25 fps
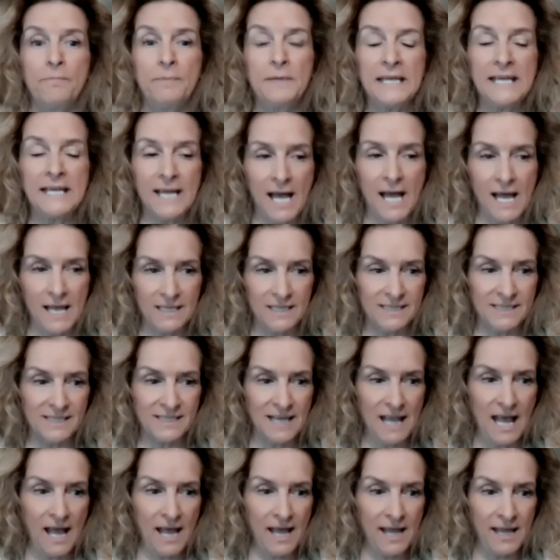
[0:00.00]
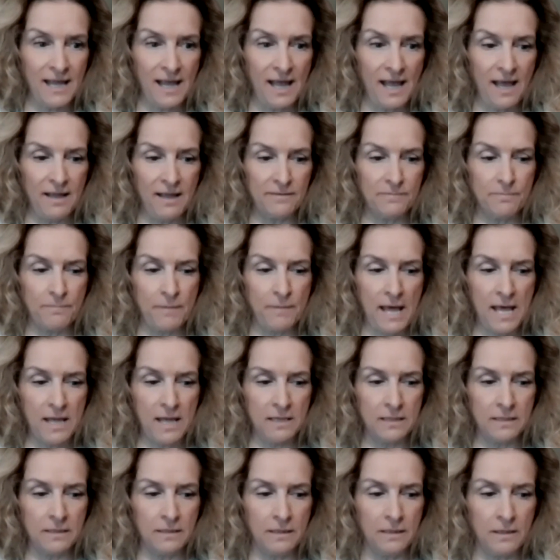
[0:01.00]
because I had
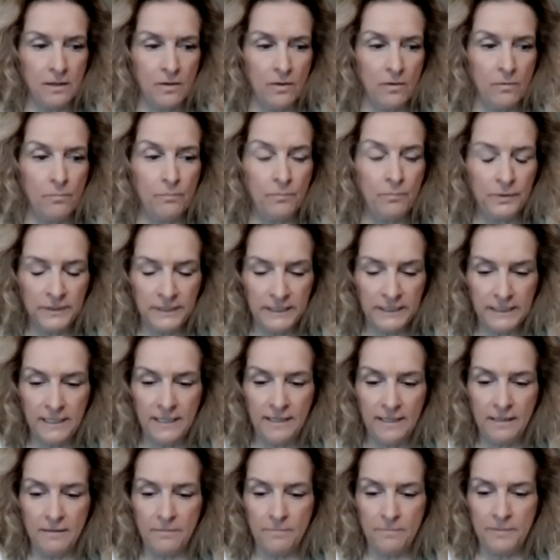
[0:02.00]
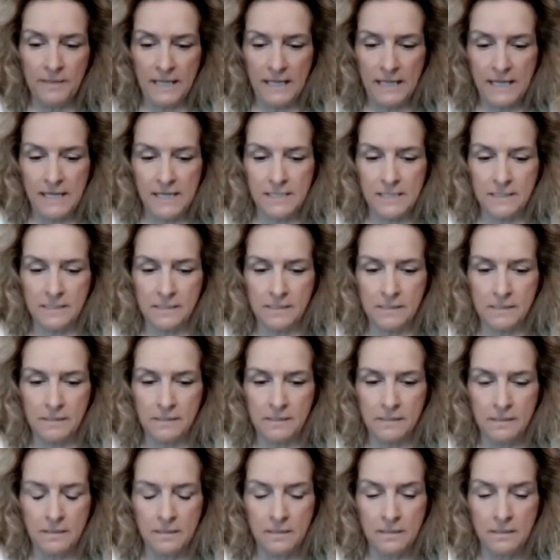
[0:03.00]
been put in a place
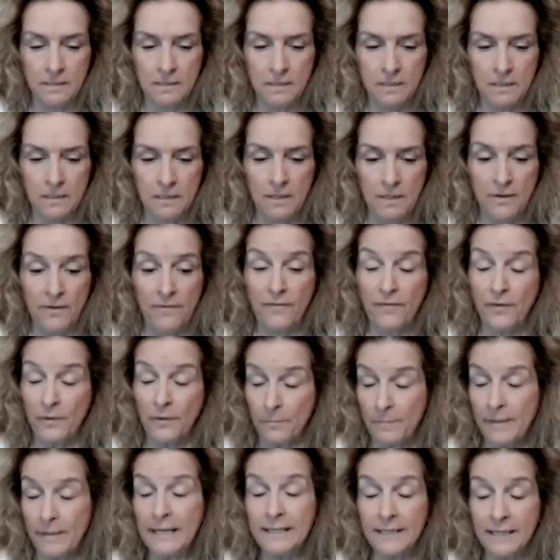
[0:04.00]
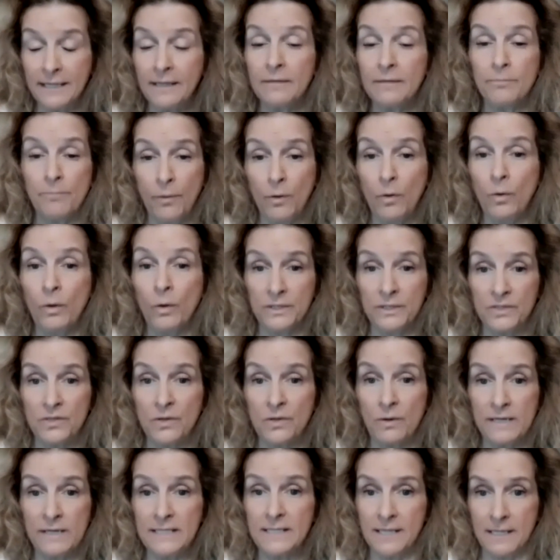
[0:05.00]
for making poor
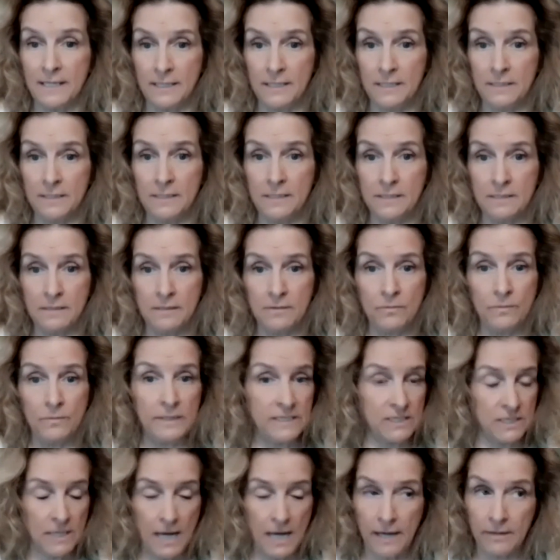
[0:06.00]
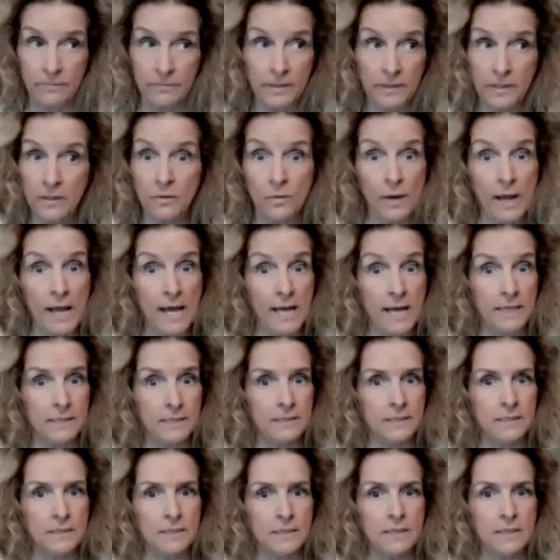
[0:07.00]
choices, which I regret.